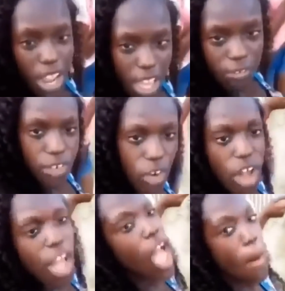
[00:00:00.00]
like for
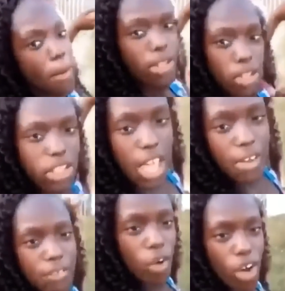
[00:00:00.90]
go. I just
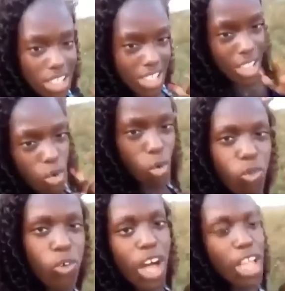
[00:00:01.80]
like for go and take
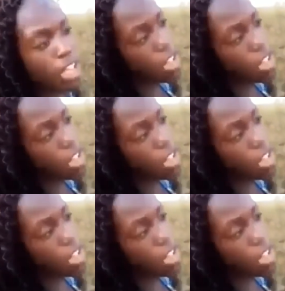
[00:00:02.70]
over.